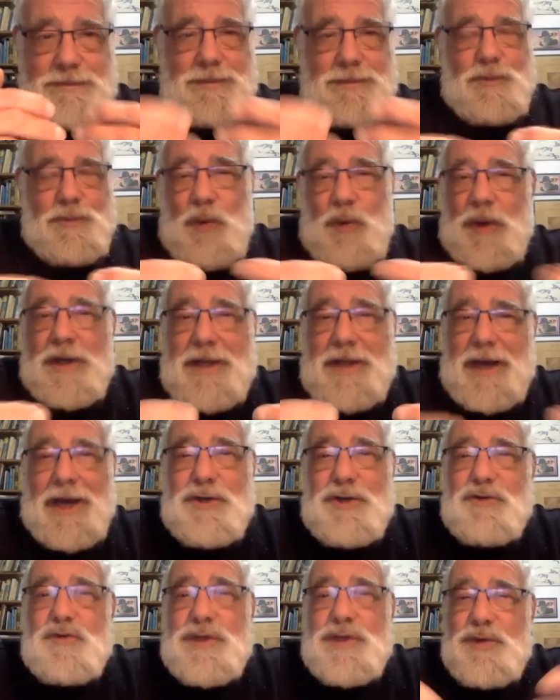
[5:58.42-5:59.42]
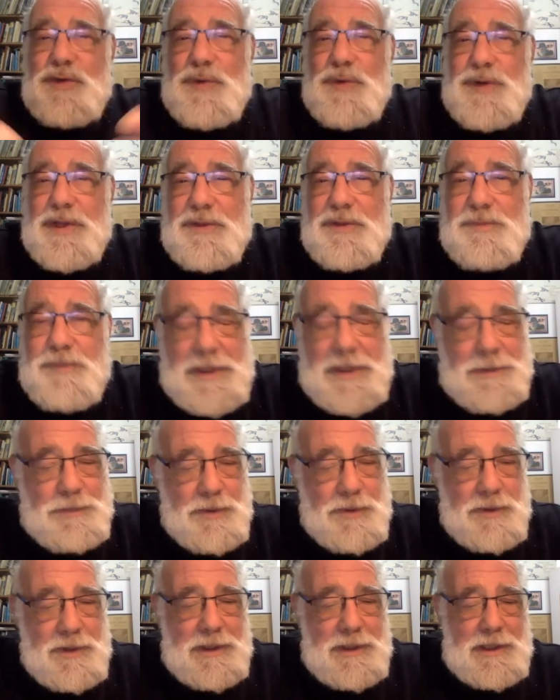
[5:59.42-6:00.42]
one country to another
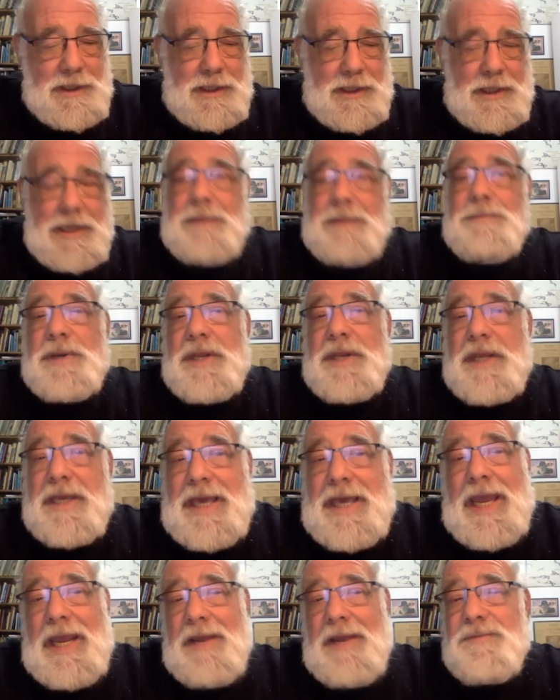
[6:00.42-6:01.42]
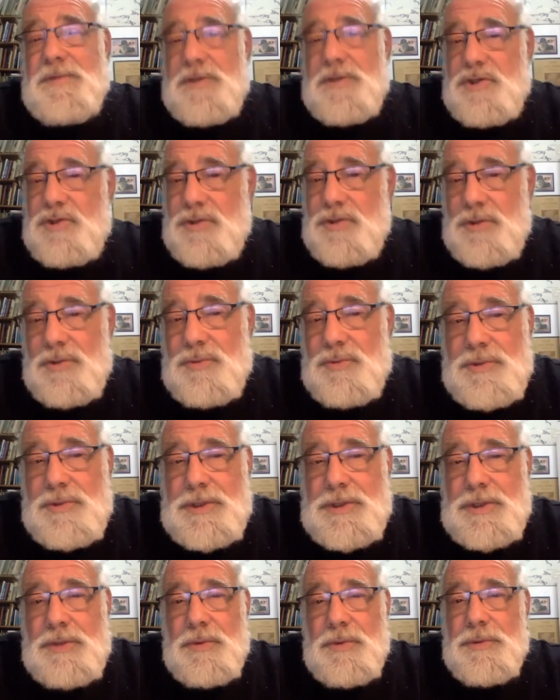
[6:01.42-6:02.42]
people, but it gave the Jews,
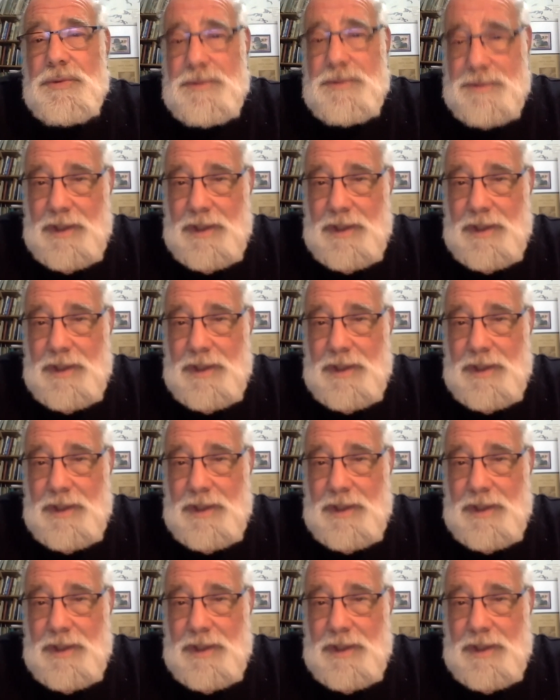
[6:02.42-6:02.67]
who were a